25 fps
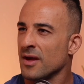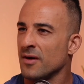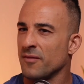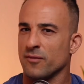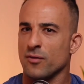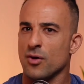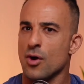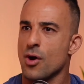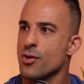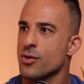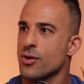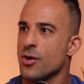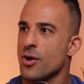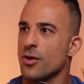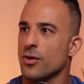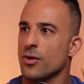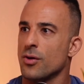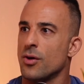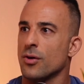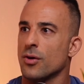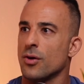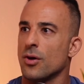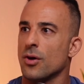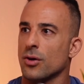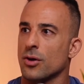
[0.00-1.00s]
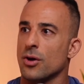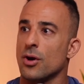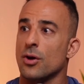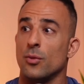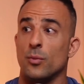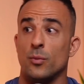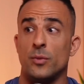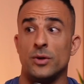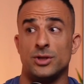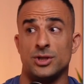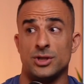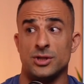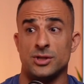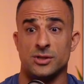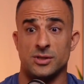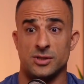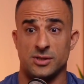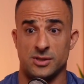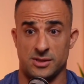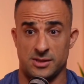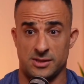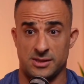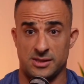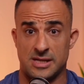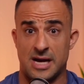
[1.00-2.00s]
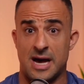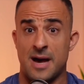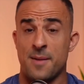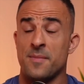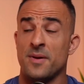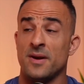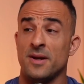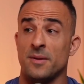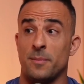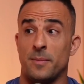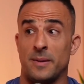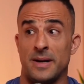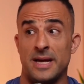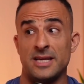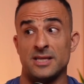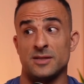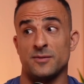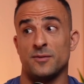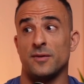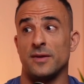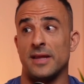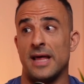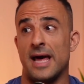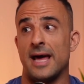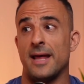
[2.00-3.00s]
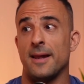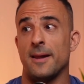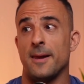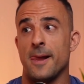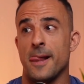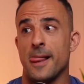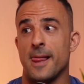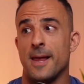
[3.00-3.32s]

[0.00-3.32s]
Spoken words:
of go, which is time and a place for that.